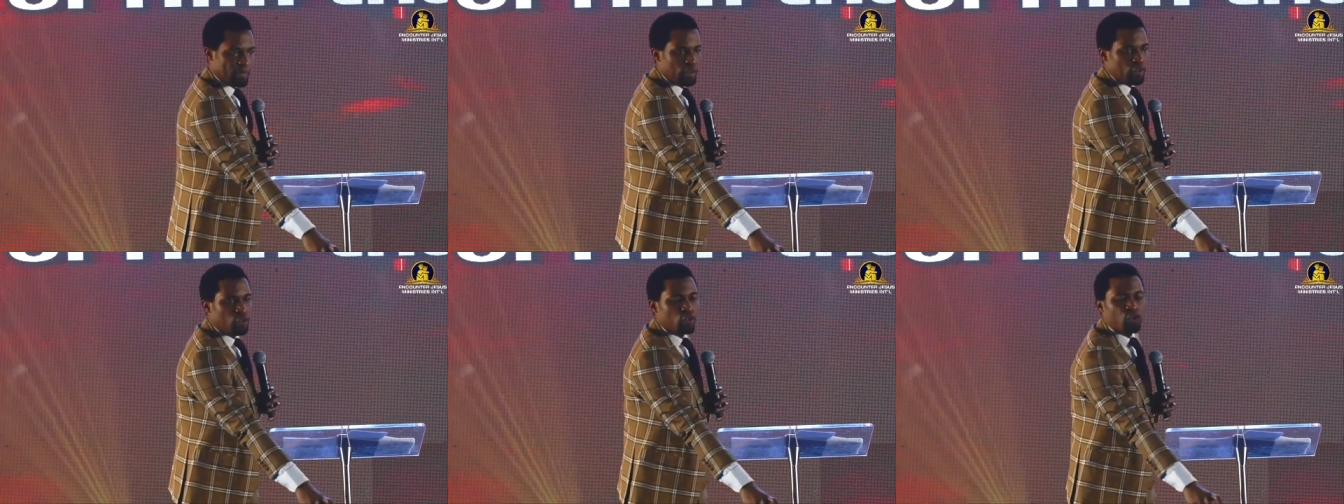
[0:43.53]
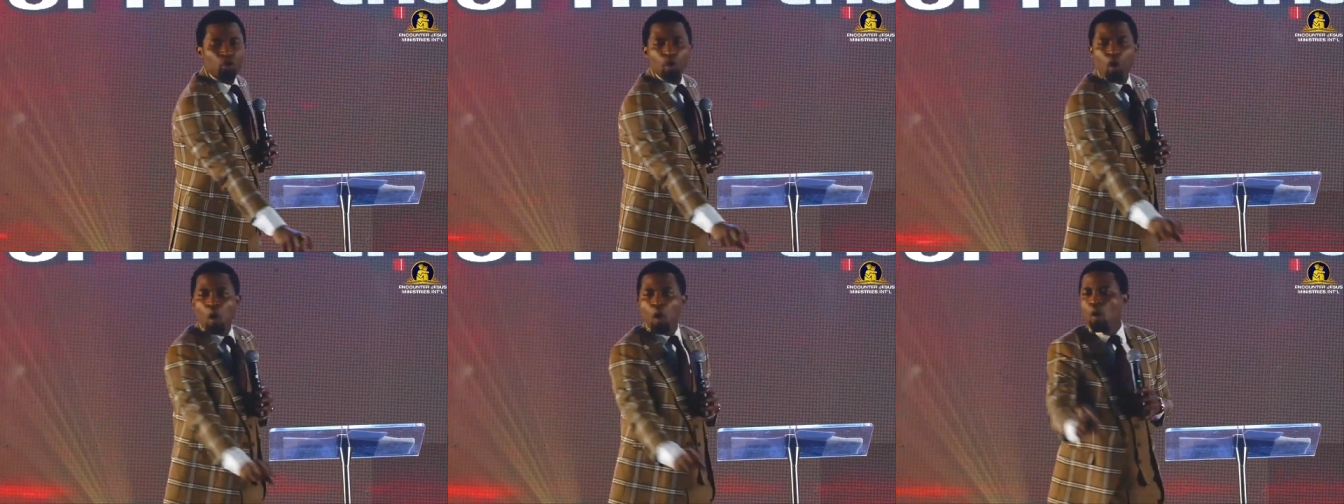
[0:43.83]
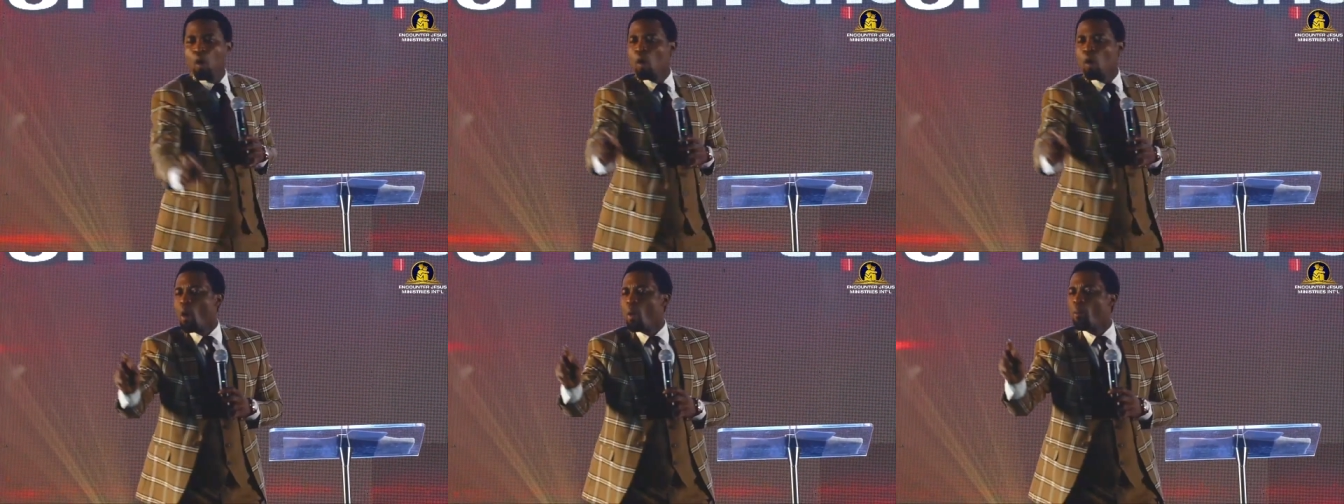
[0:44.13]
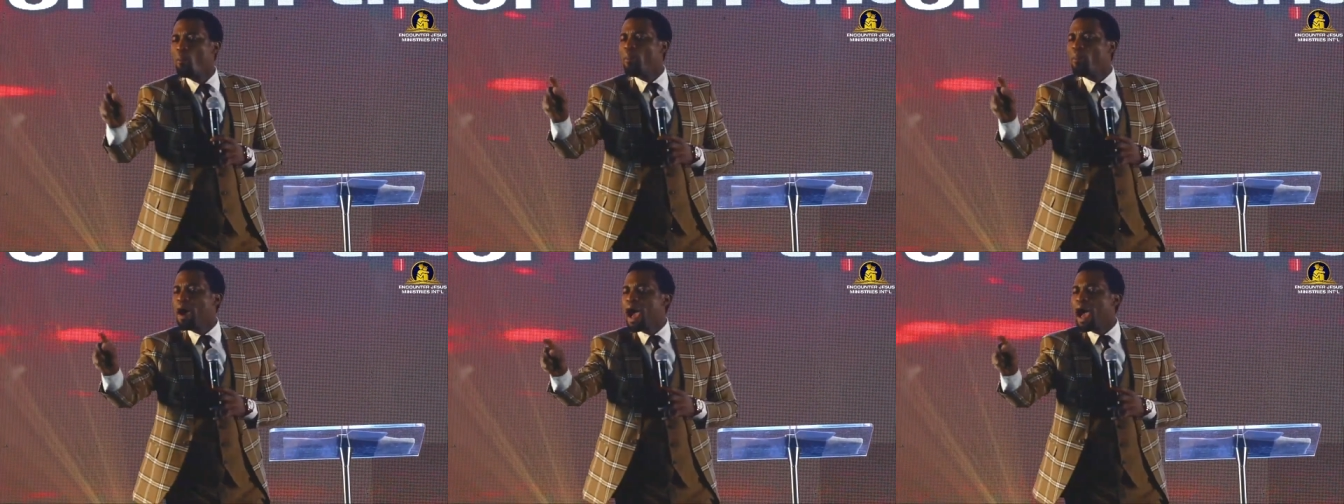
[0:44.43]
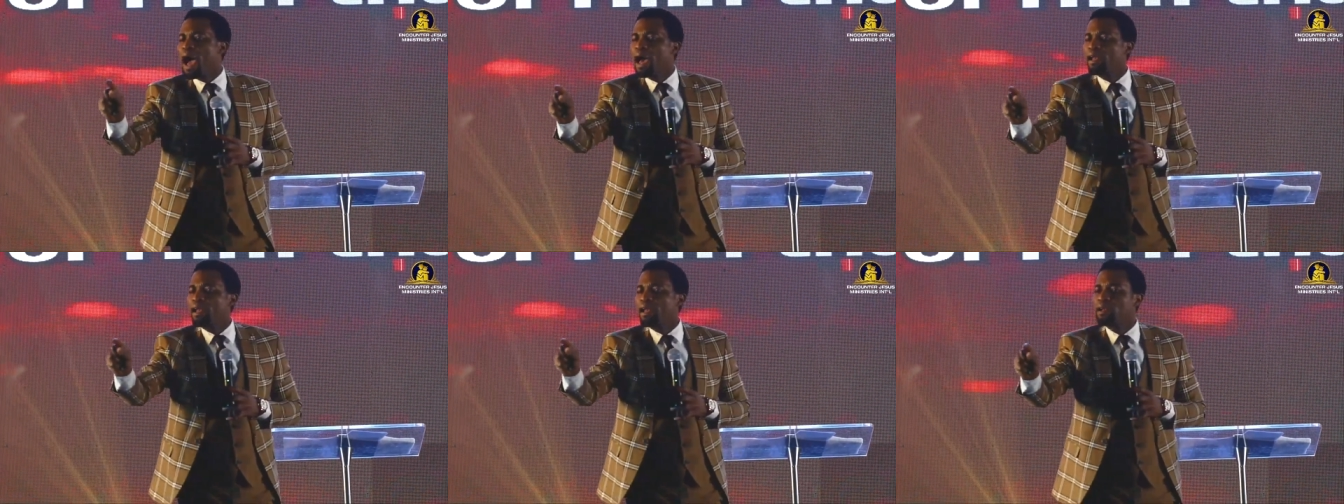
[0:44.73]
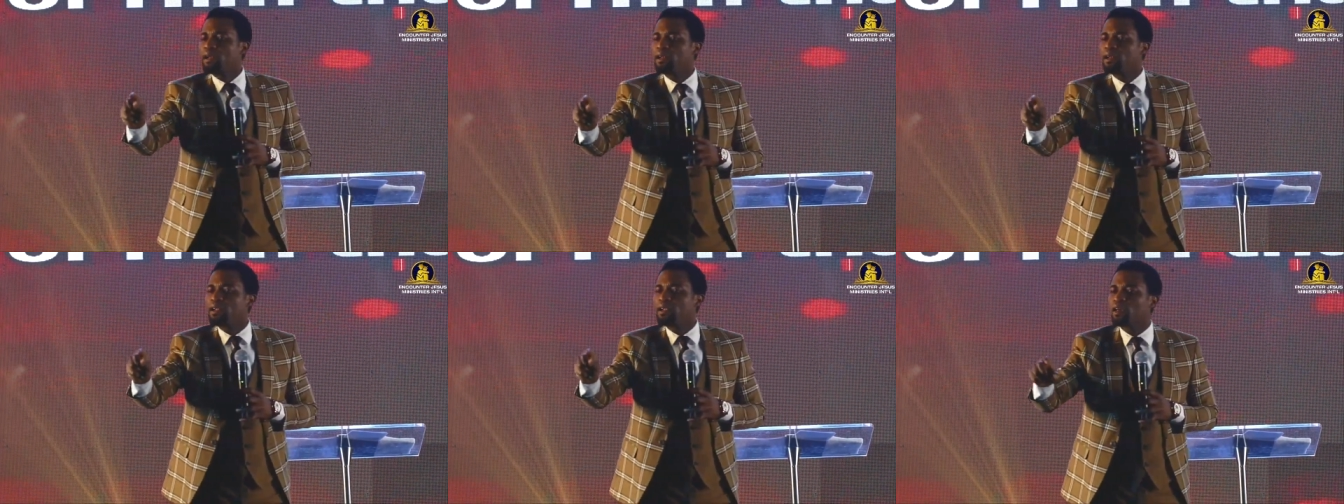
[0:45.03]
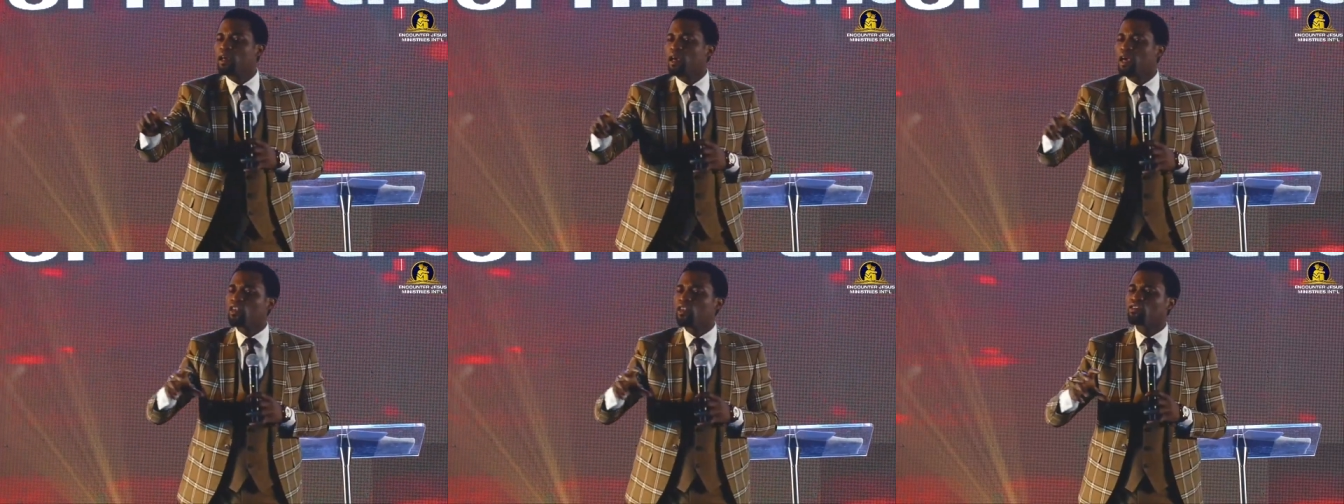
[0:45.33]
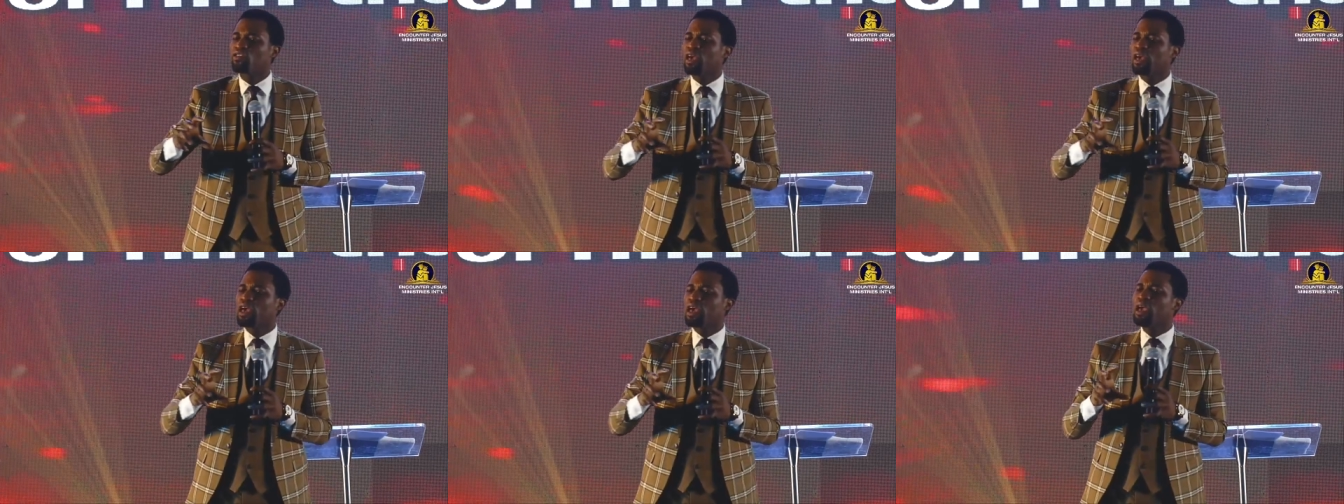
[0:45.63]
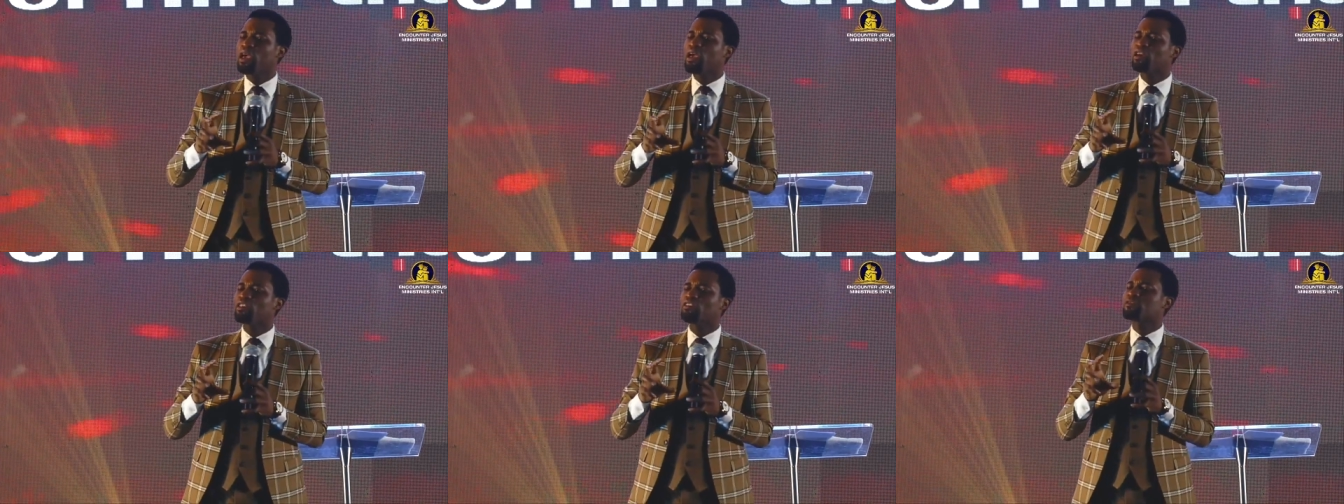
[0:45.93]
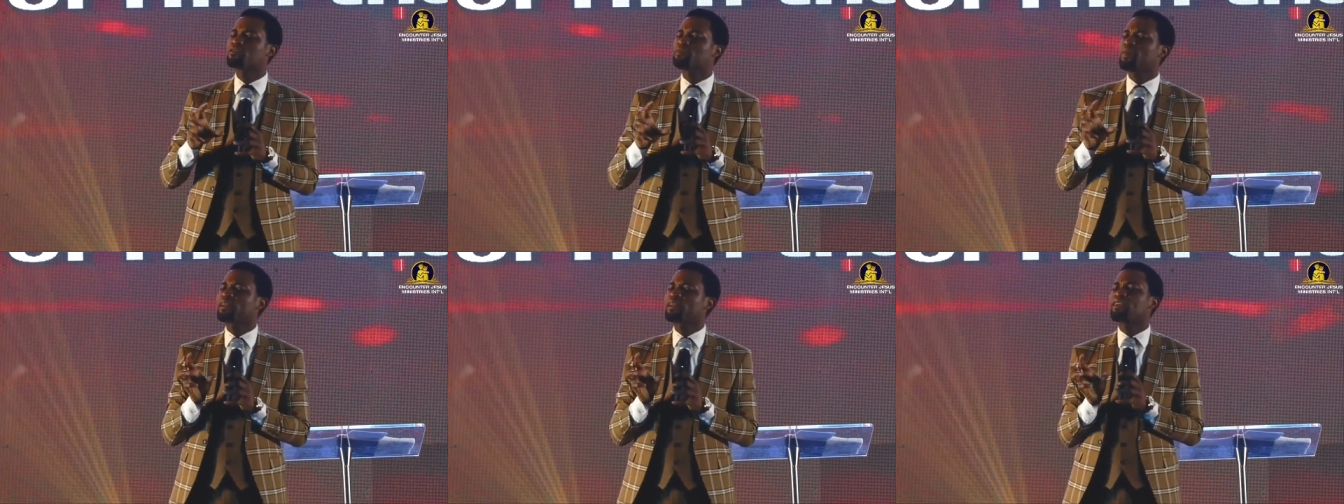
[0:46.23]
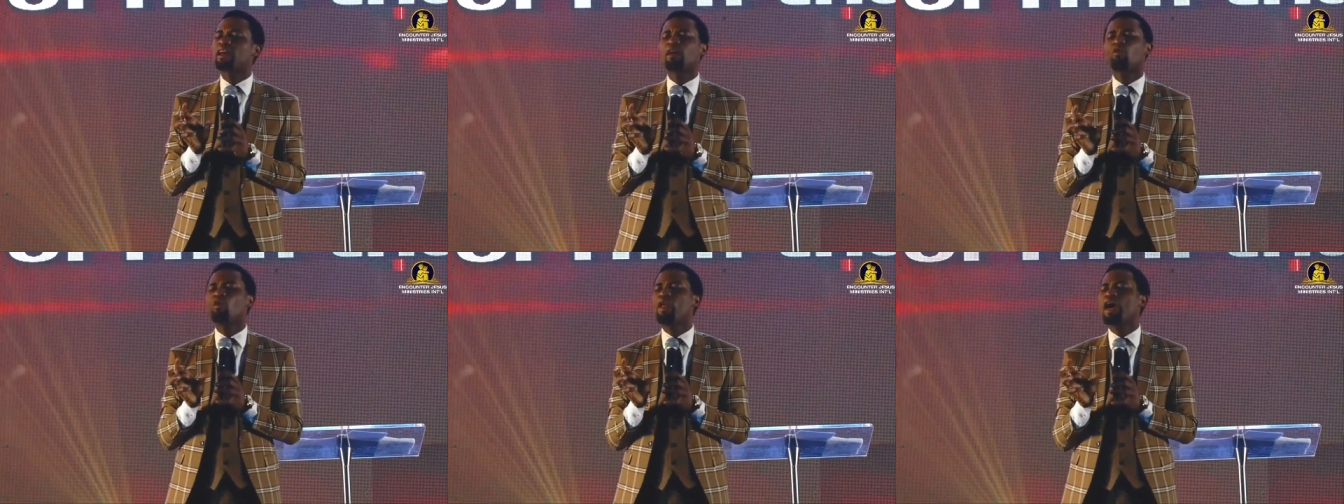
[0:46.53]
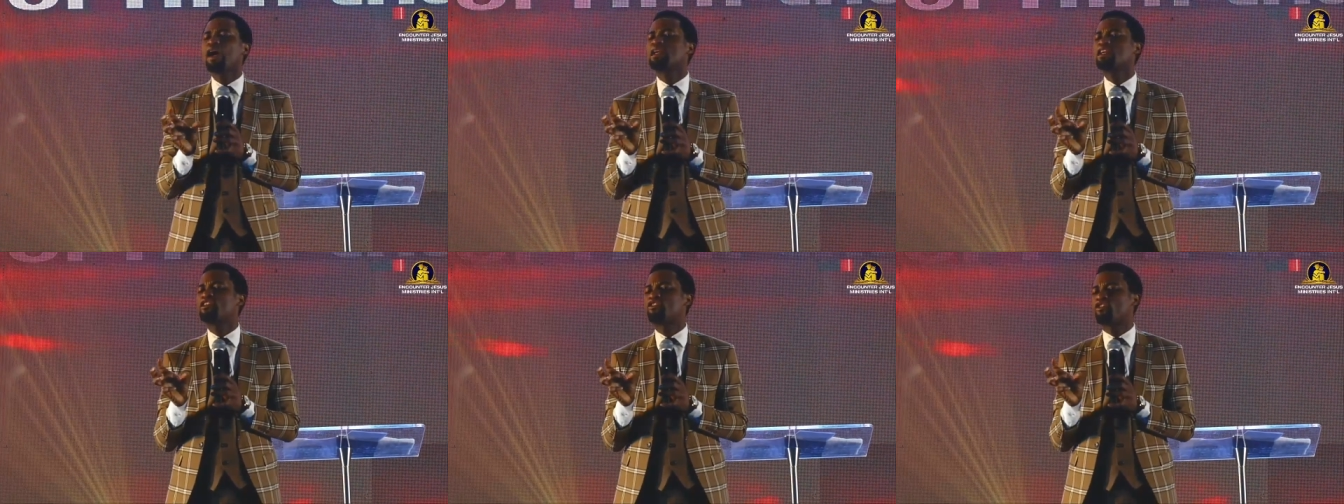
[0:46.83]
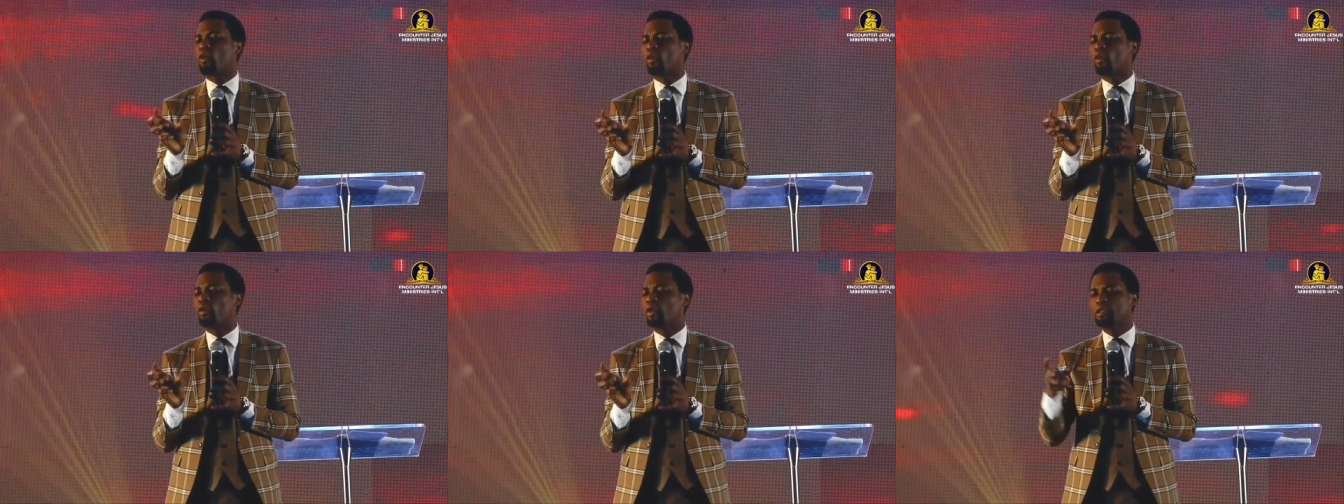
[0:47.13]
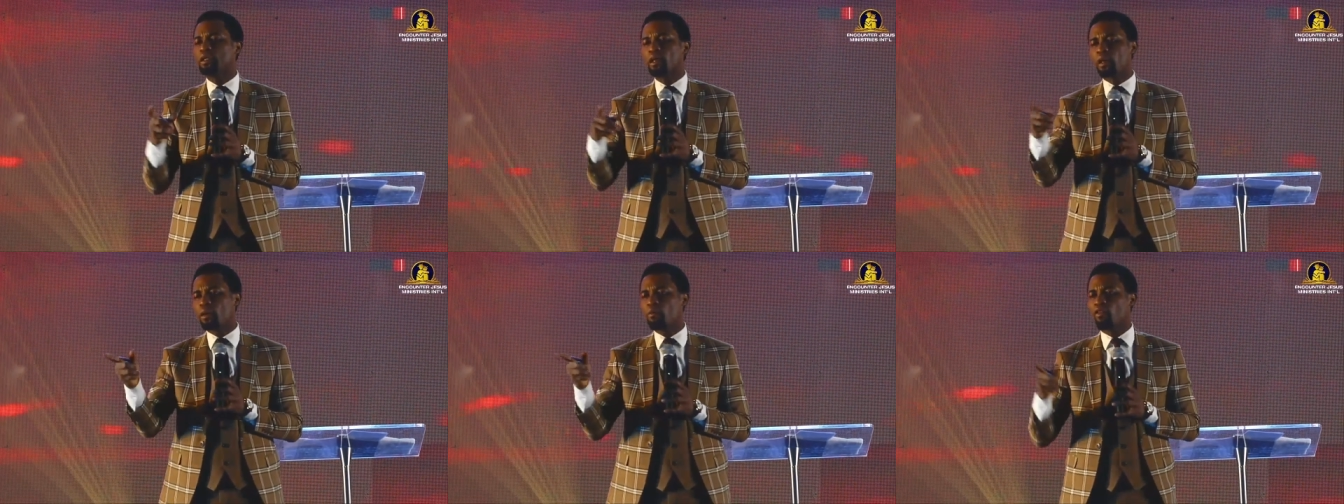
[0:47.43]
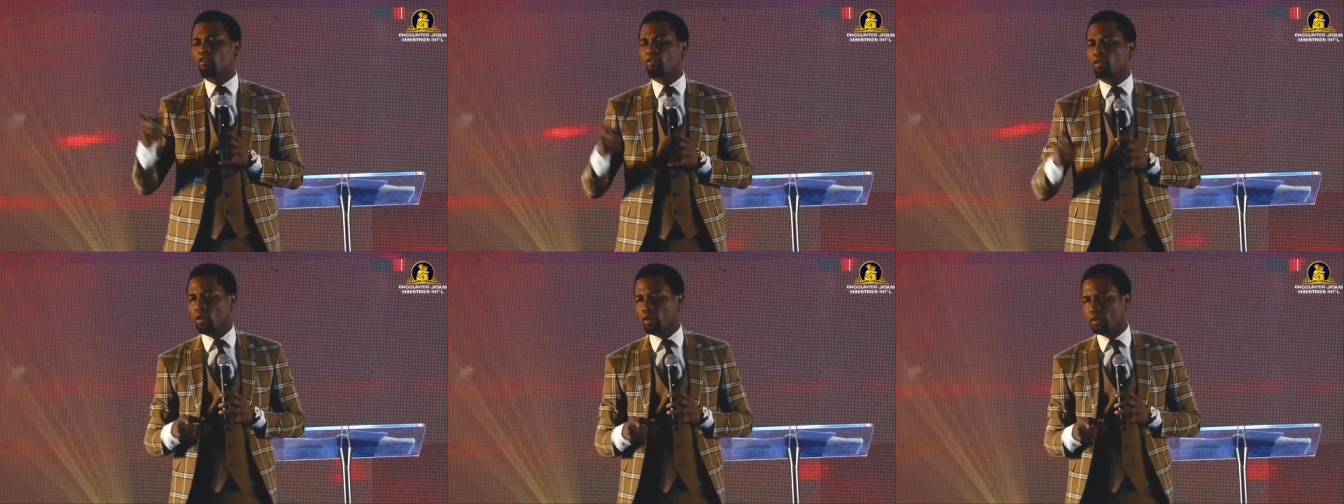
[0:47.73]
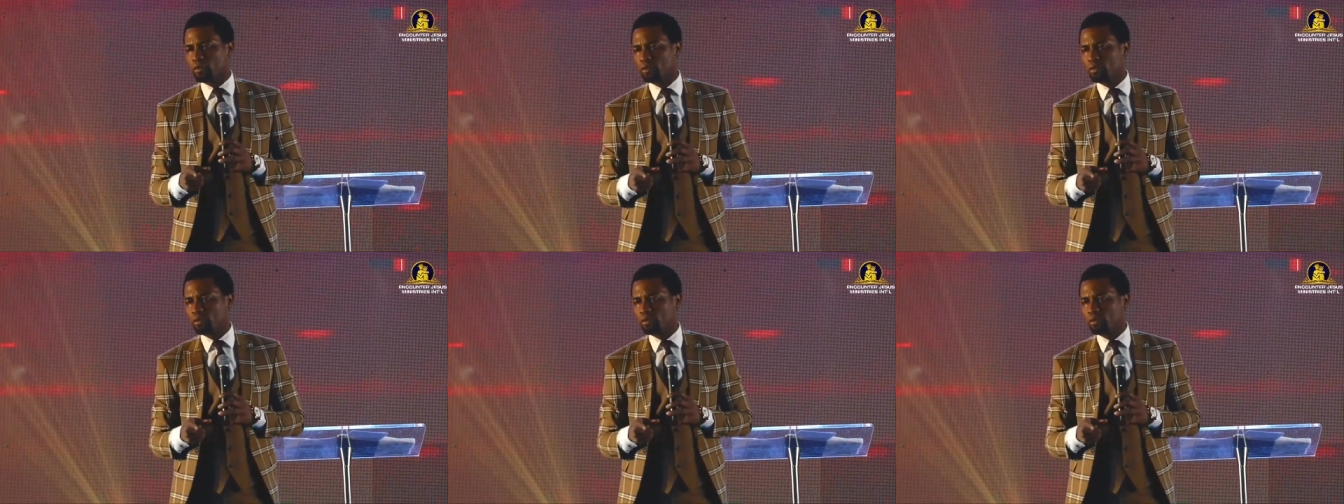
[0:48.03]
You know, man is a spectacular creature in the realm of God.